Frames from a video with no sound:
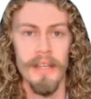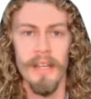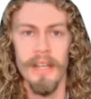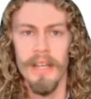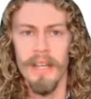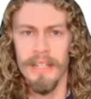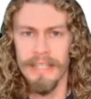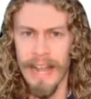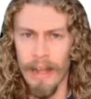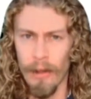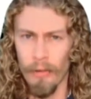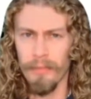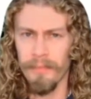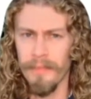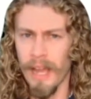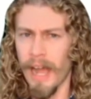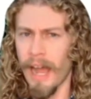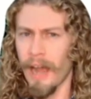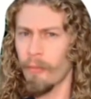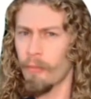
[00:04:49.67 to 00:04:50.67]
Now,
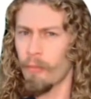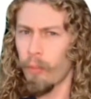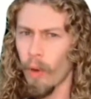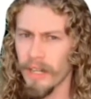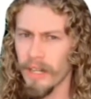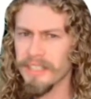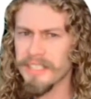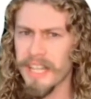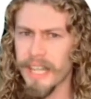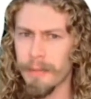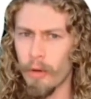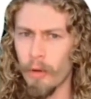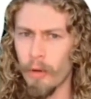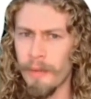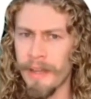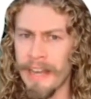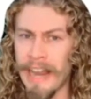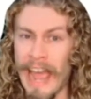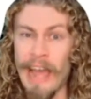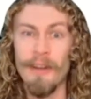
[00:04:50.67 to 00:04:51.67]
I want to take a
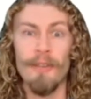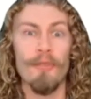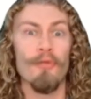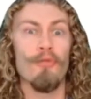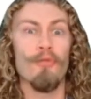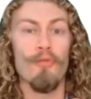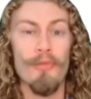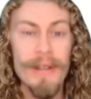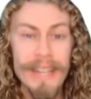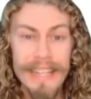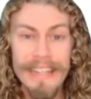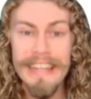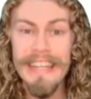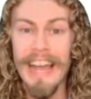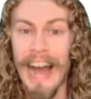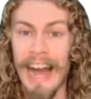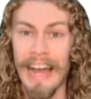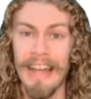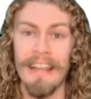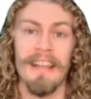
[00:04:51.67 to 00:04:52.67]
moment and really
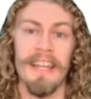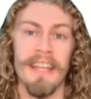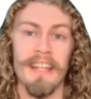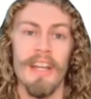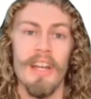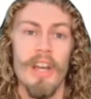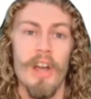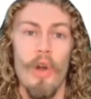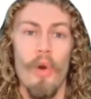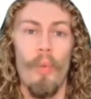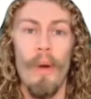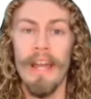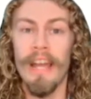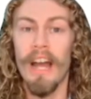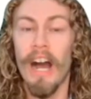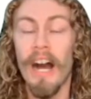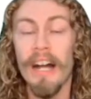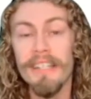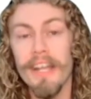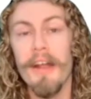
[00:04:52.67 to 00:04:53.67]
highlight why
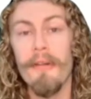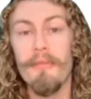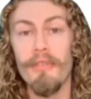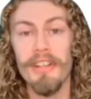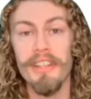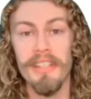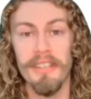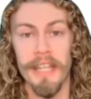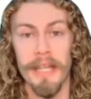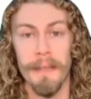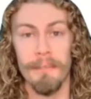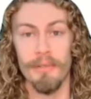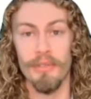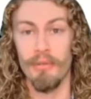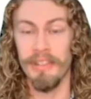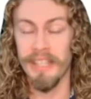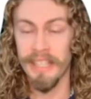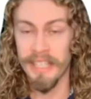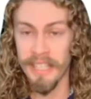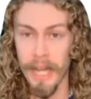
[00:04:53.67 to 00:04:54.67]
uncovering the link
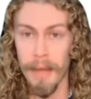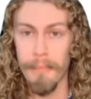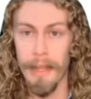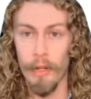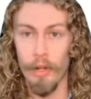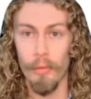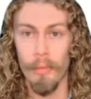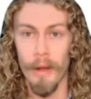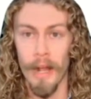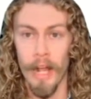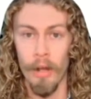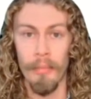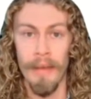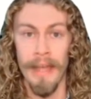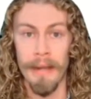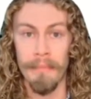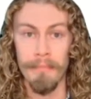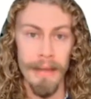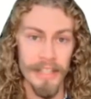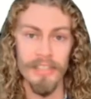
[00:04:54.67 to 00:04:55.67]
between the gut microbiome
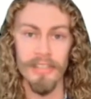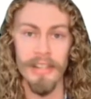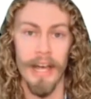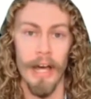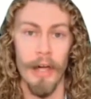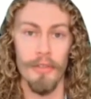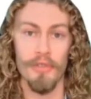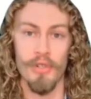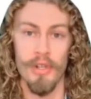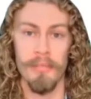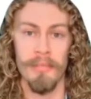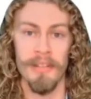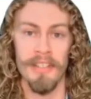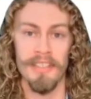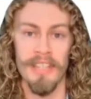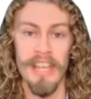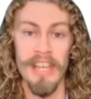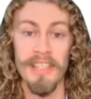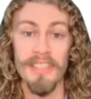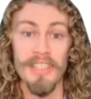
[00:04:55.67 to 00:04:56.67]
and mental health
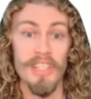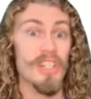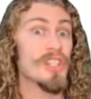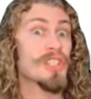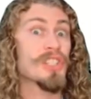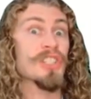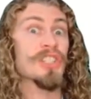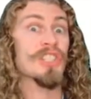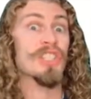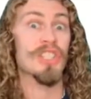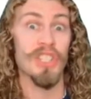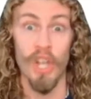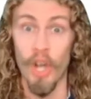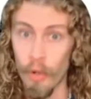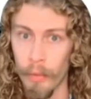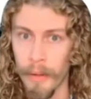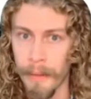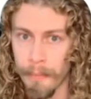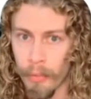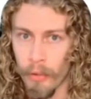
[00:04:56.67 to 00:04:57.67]
treatments is
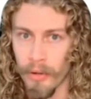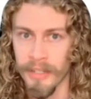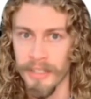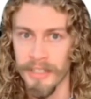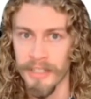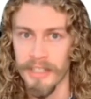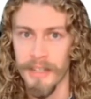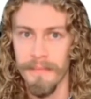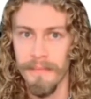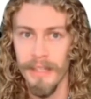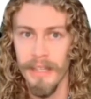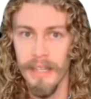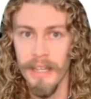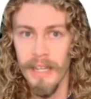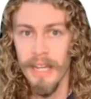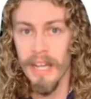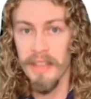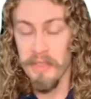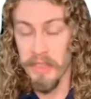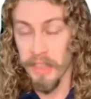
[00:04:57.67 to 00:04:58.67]
so important.
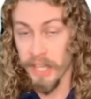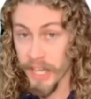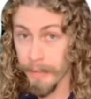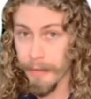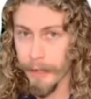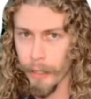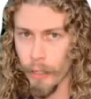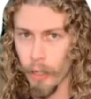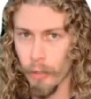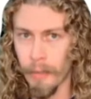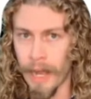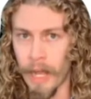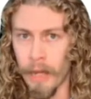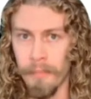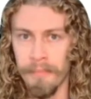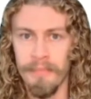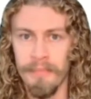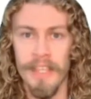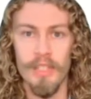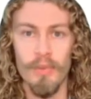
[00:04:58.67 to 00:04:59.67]
The gut
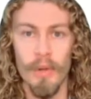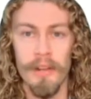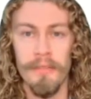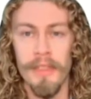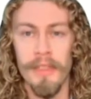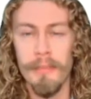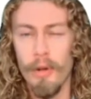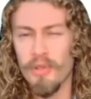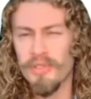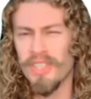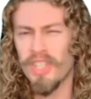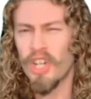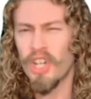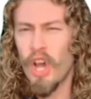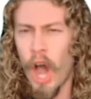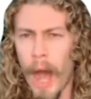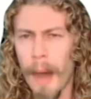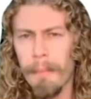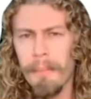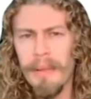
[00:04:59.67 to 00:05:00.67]
microbiome is one of the most
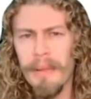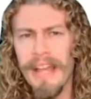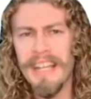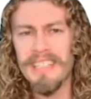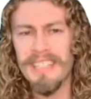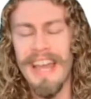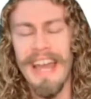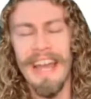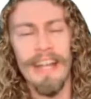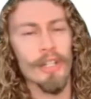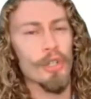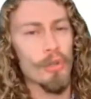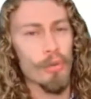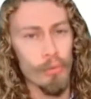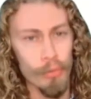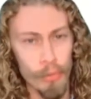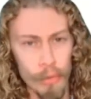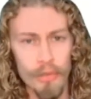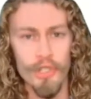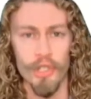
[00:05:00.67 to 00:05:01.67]
complex and
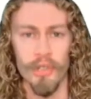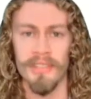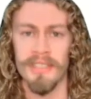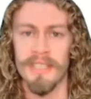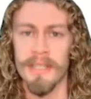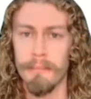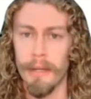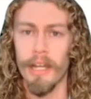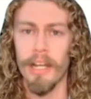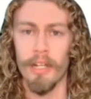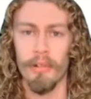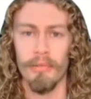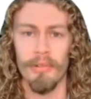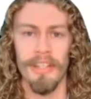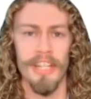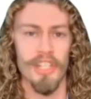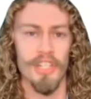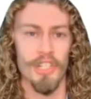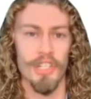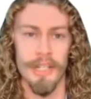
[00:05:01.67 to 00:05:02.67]
crucial symbiotic
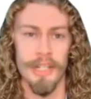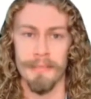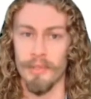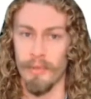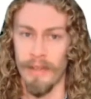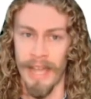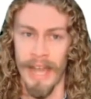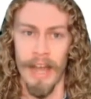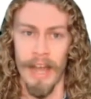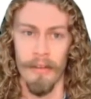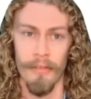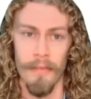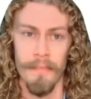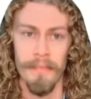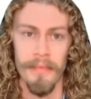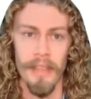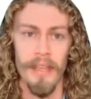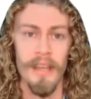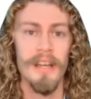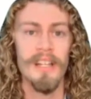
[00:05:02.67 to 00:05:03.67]
relationships we have.
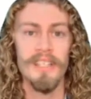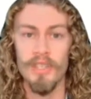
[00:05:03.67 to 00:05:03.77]
So